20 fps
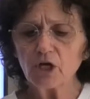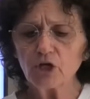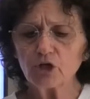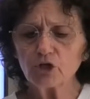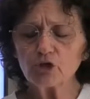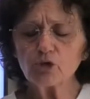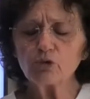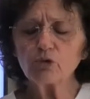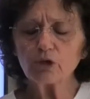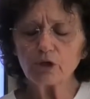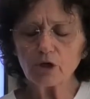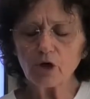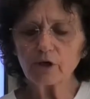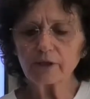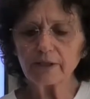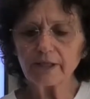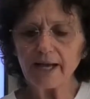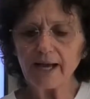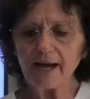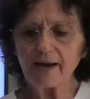you will
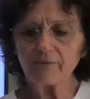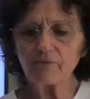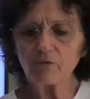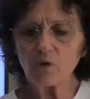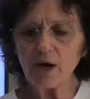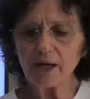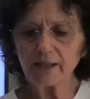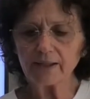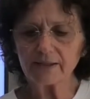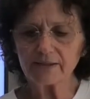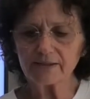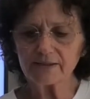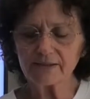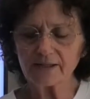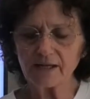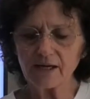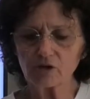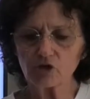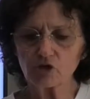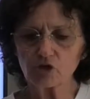only have 1
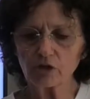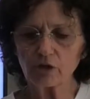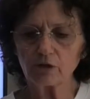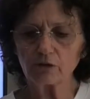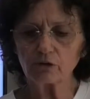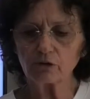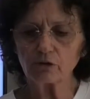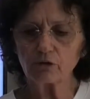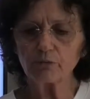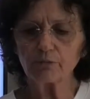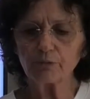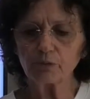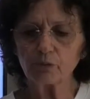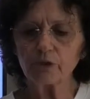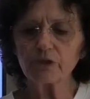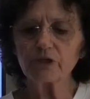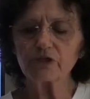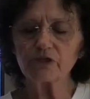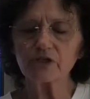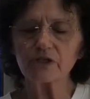instructional group,
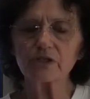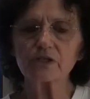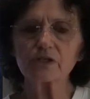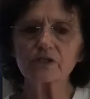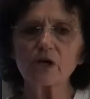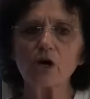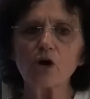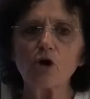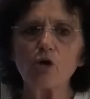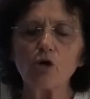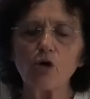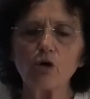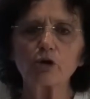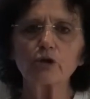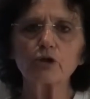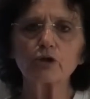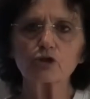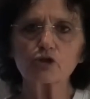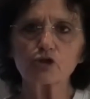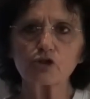which is all
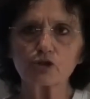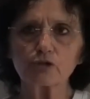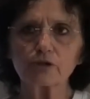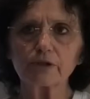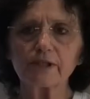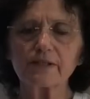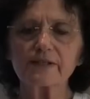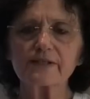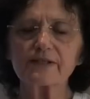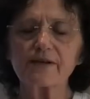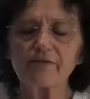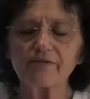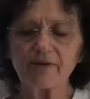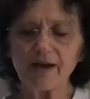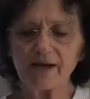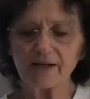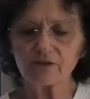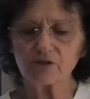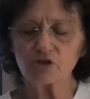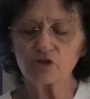your students are
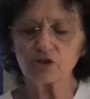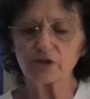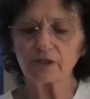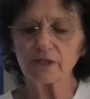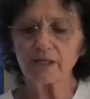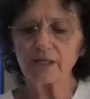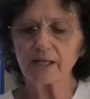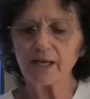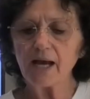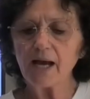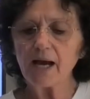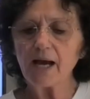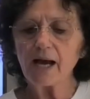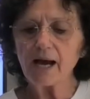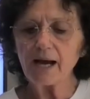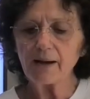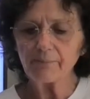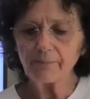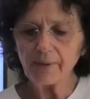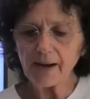functioning
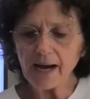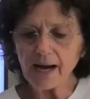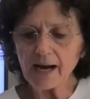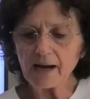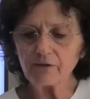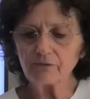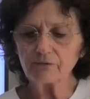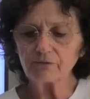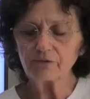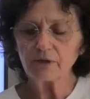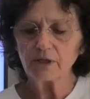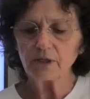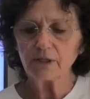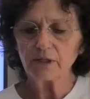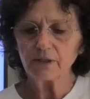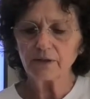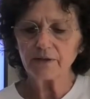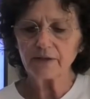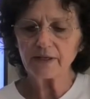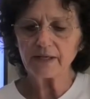above
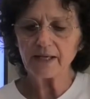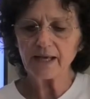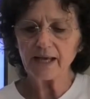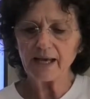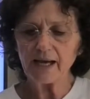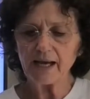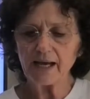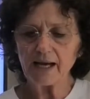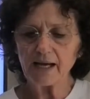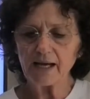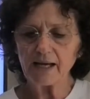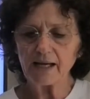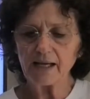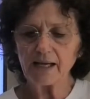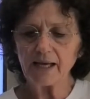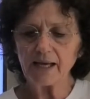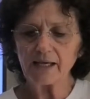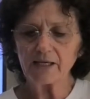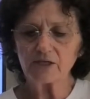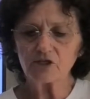the
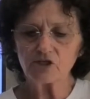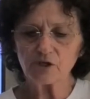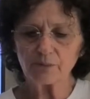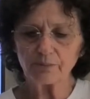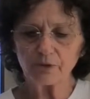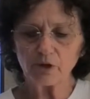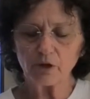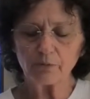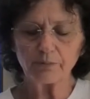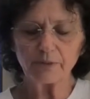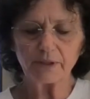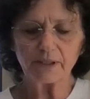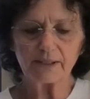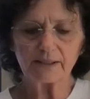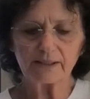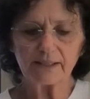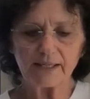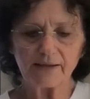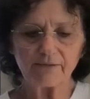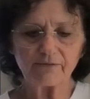age
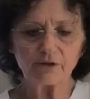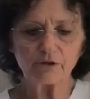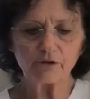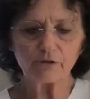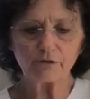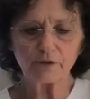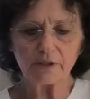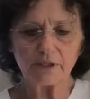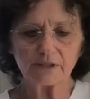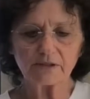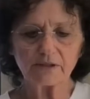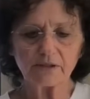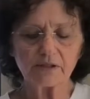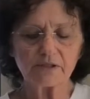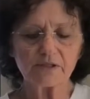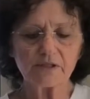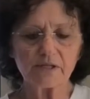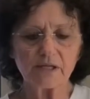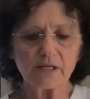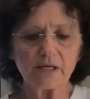appropriate level of
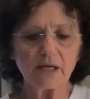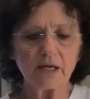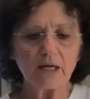literacy.